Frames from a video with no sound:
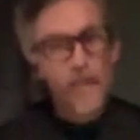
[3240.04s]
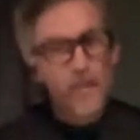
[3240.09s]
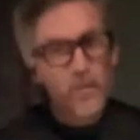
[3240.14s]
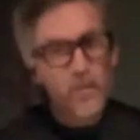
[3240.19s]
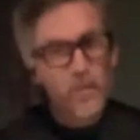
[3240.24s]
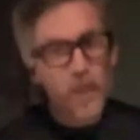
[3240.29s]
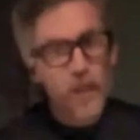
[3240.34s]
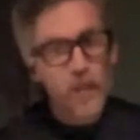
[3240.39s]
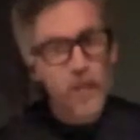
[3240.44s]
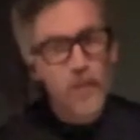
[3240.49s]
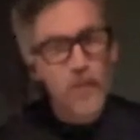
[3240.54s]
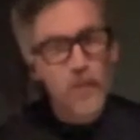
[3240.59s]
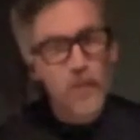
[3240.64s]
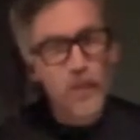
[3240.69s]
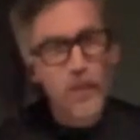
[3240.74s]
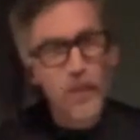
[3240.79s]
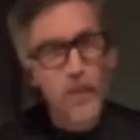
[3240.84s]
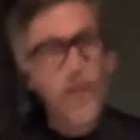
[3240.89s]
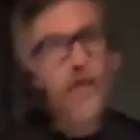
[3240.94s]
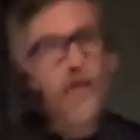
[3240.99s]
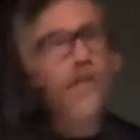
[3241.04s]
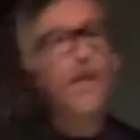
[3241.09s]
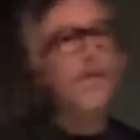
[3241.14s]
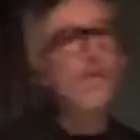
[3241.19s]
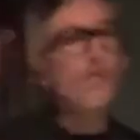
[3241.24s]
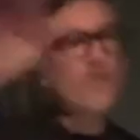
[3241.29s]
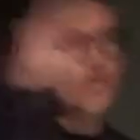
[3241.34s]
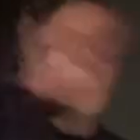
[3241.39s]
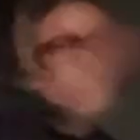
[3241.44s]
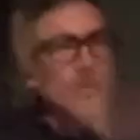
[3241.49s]
do my three and
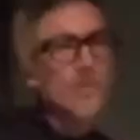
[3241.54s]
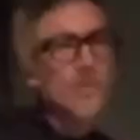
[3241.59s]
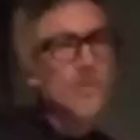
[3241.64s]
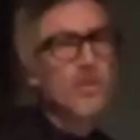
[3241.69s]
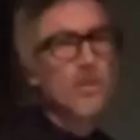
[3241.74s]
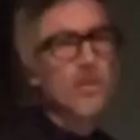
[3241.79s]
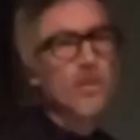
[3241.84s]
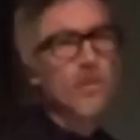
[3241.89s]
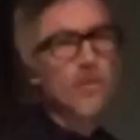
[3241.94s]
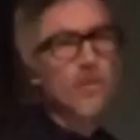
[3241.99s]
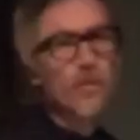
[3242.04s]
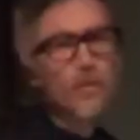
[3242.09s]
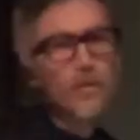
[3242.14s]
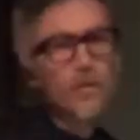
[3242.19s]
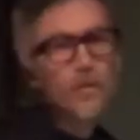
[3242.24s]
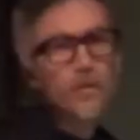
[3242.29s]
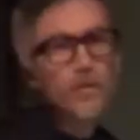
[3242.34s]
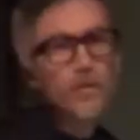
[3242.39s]
then boom, we start over.